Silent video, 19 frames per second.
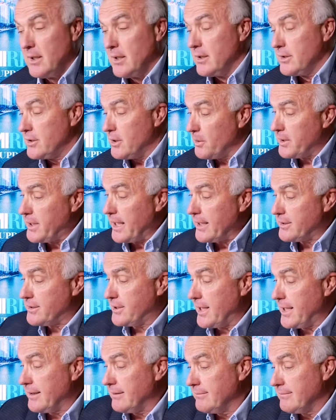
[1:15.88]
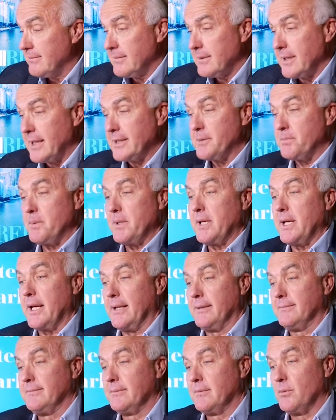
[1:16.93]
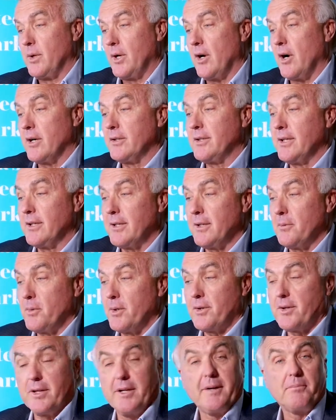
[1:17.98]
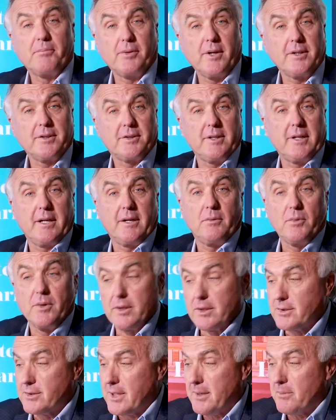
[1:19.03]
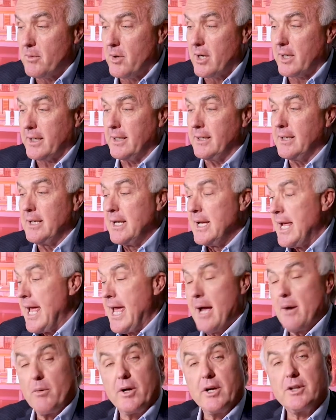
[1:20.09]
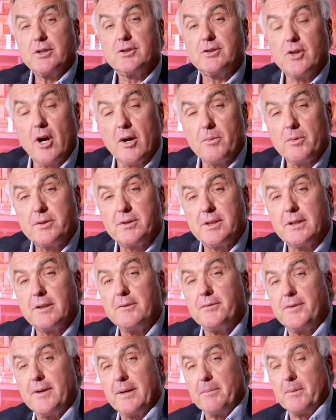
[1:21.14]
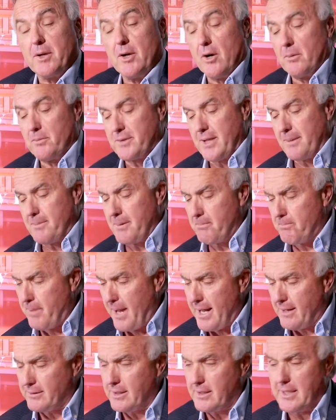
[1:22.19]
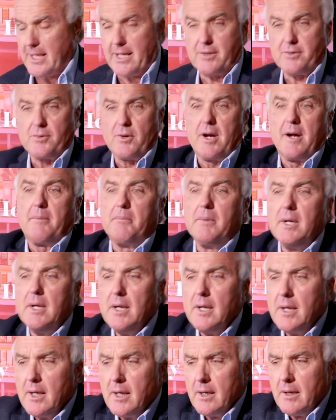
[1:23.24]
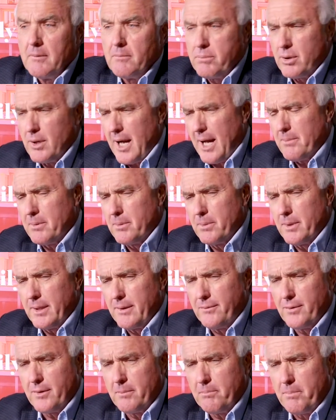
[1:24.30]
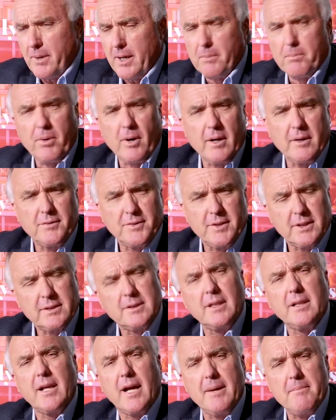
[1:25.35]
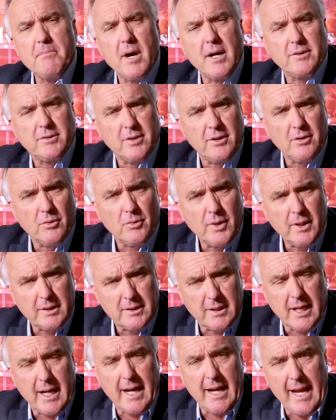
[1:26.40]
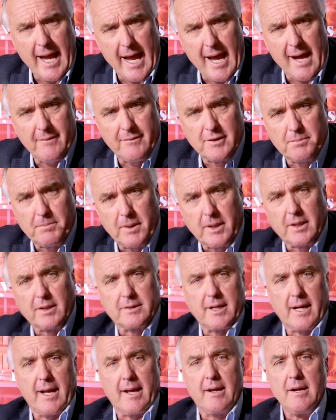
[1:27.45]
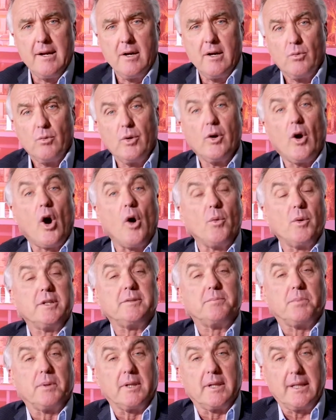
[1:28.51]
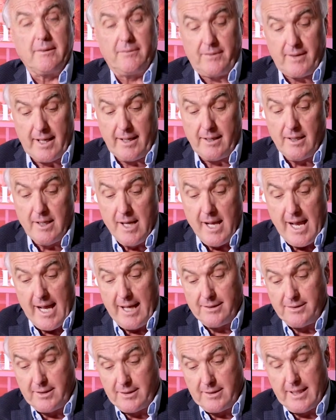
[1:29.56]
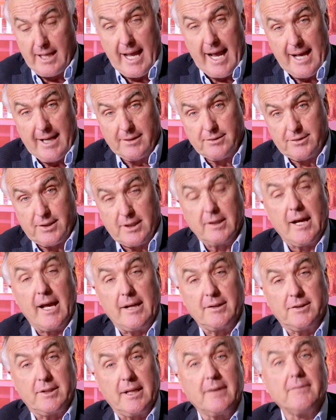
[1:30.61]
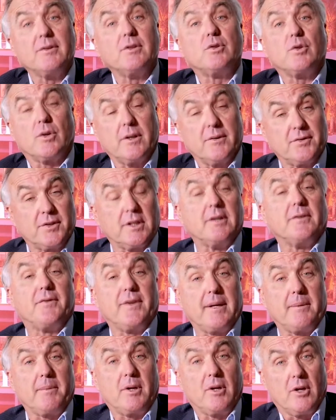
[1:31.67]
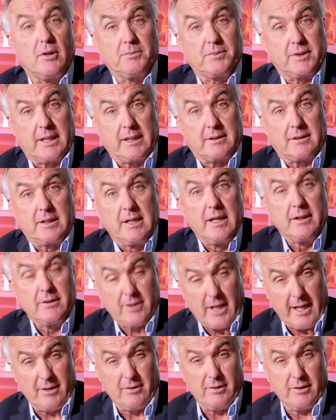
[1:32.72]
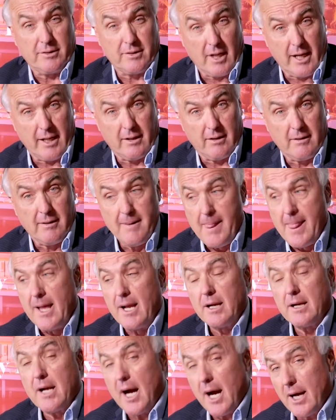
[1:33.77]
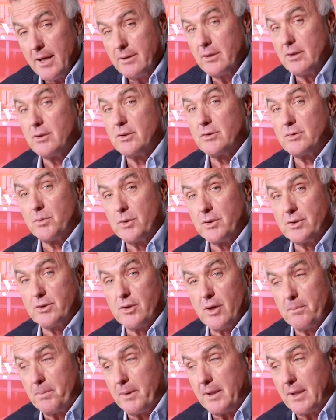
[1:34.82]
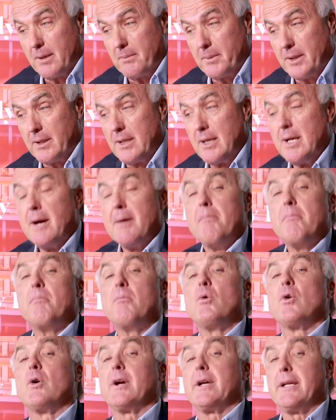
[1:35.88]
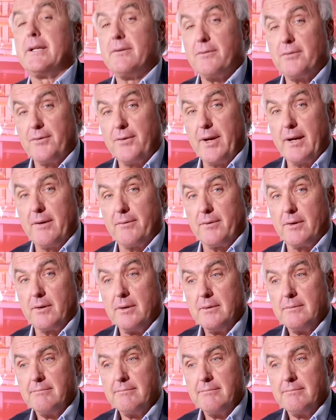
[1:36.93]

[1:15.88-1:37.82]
So with that said, let's begin. We are dealing with an unprecedented real estate market, and we're going to start with single-family homes. I've been pounding that drum probably for the better part of 6 to 9 months, and the reason I have is because I always believe that as the inventory of single-family homes gets tighter and tighter, condos would start becoming more in favor.